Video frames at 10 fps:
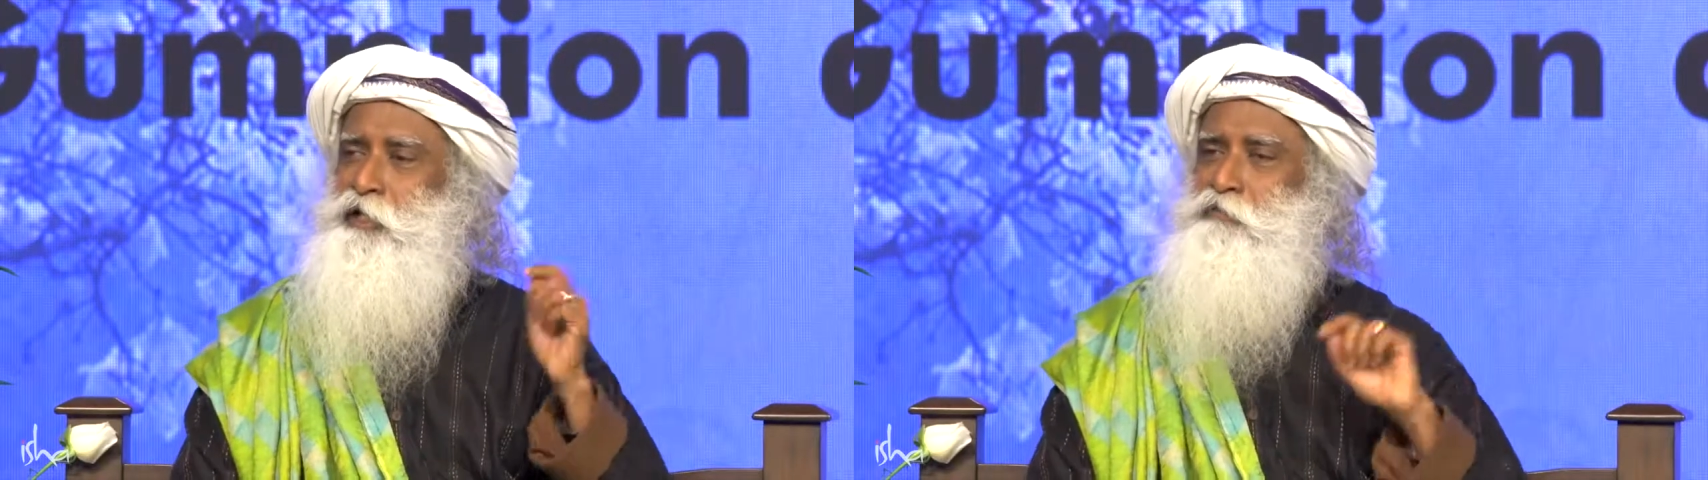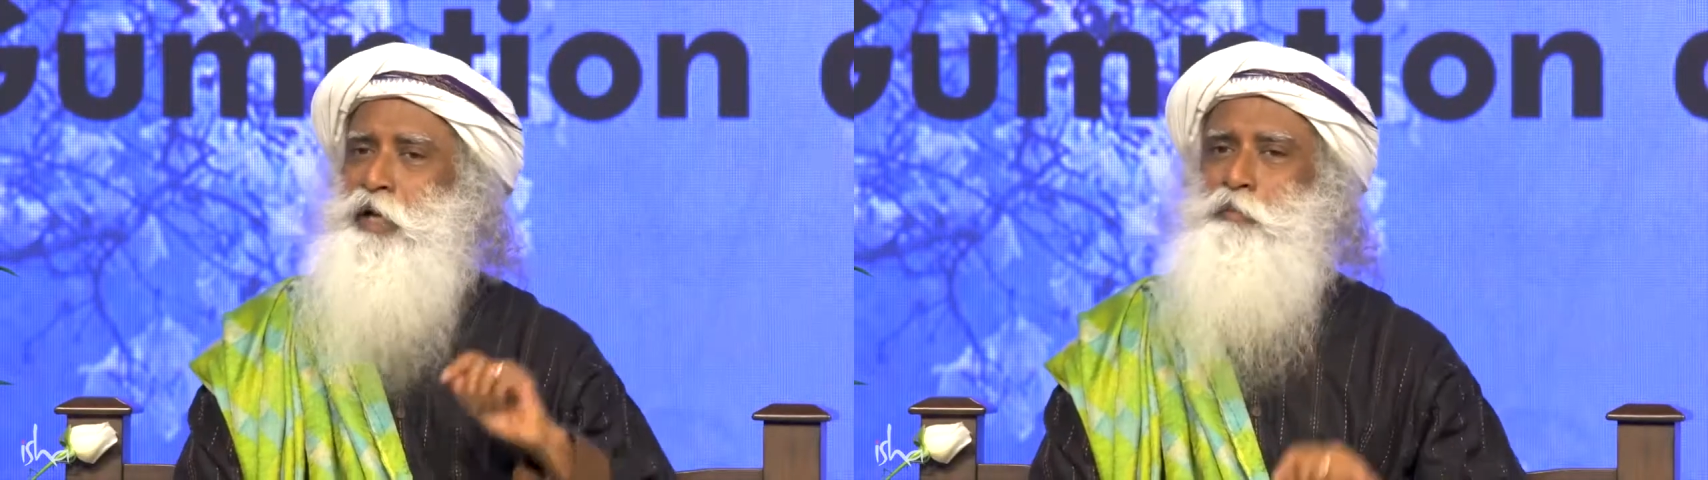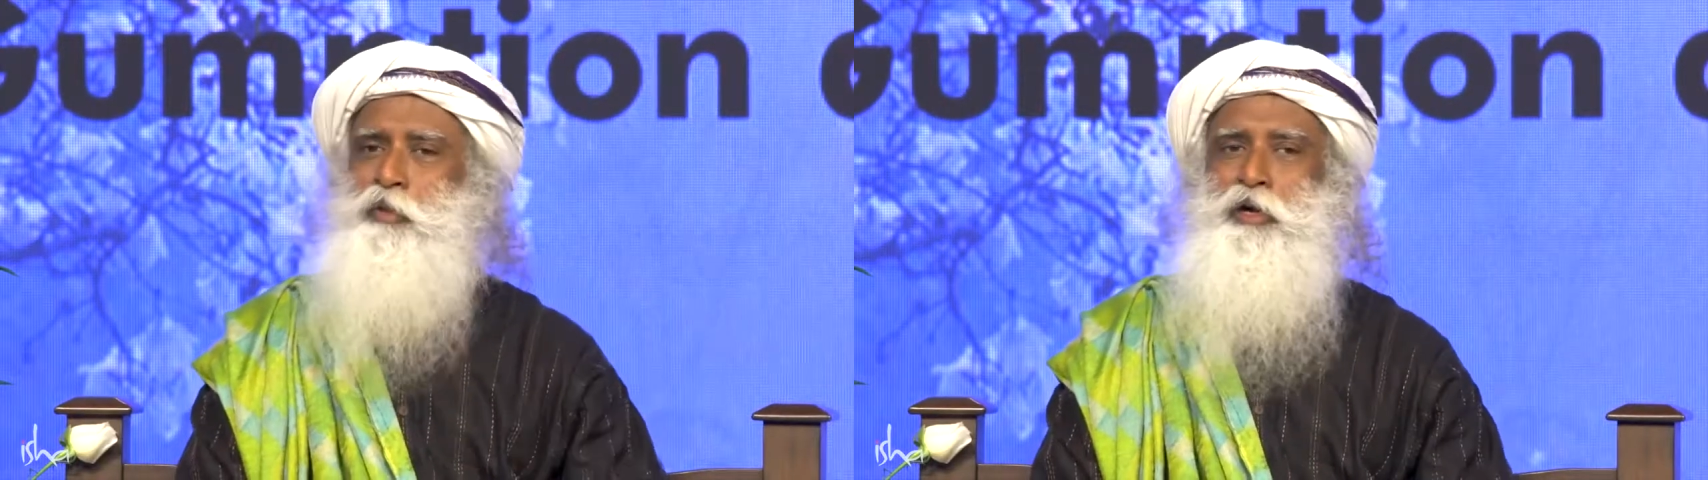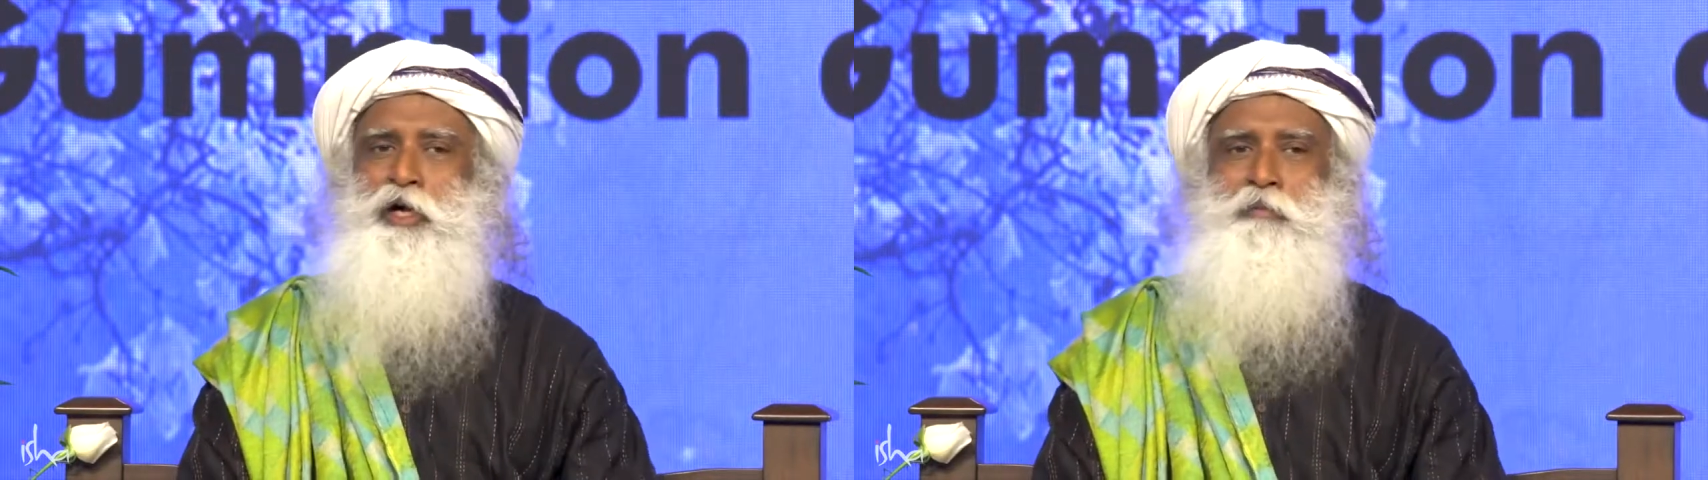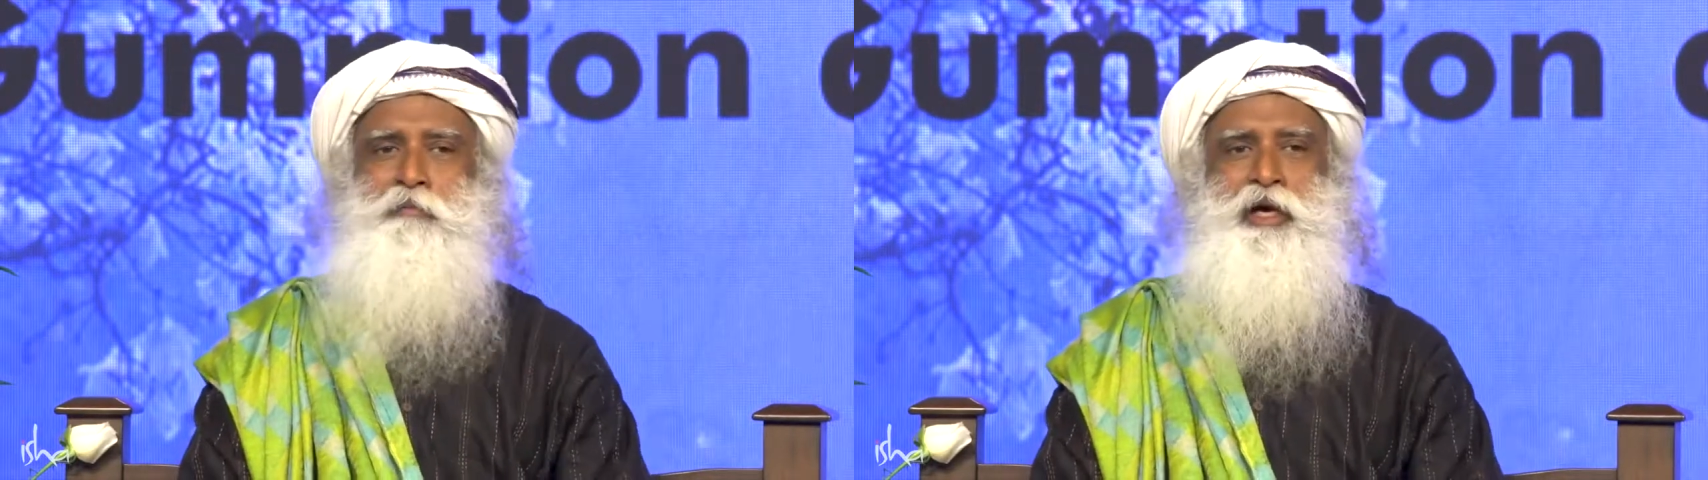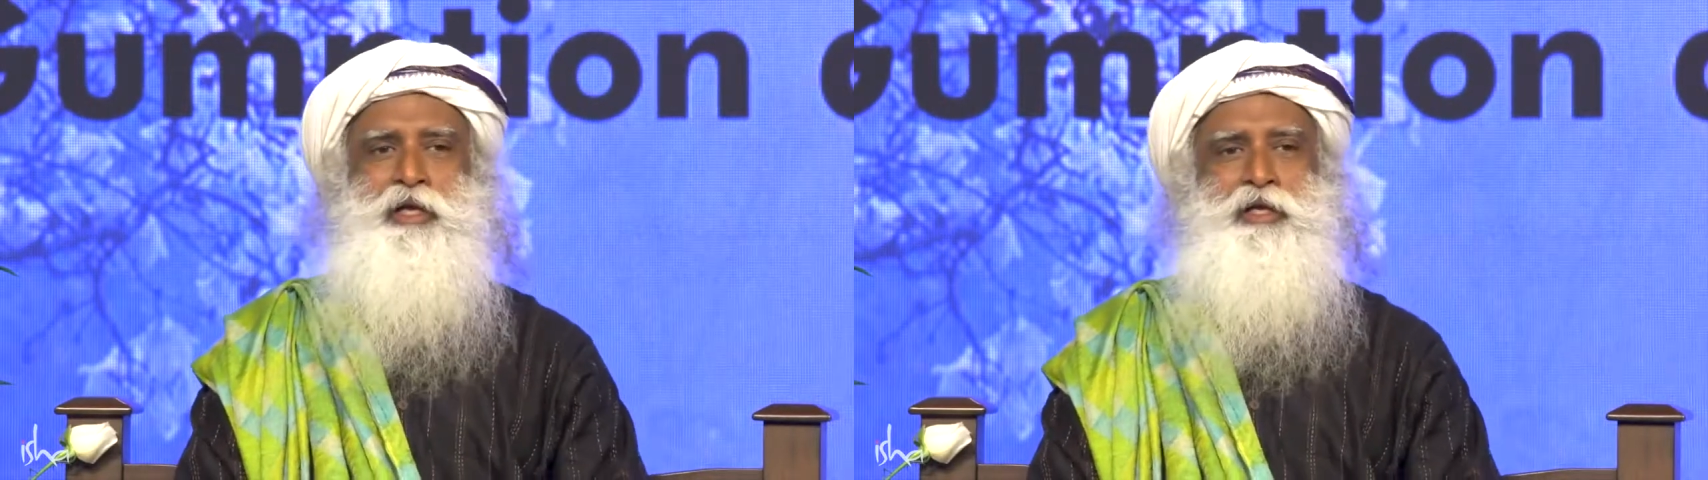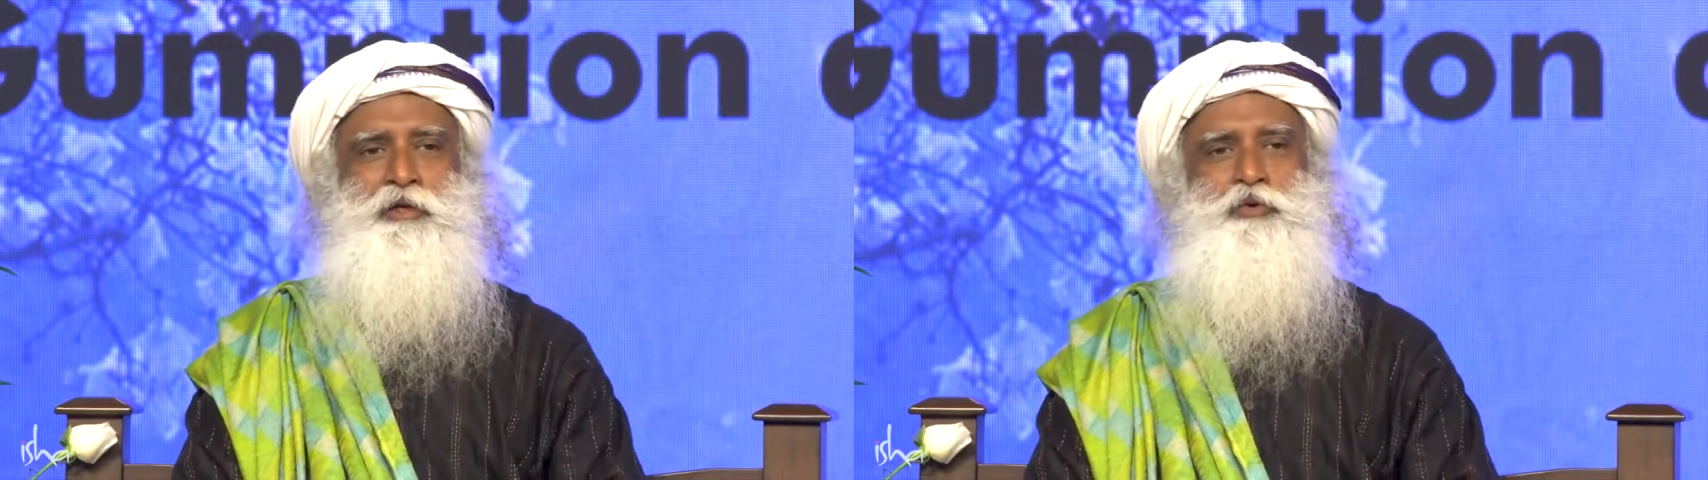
of my pocket money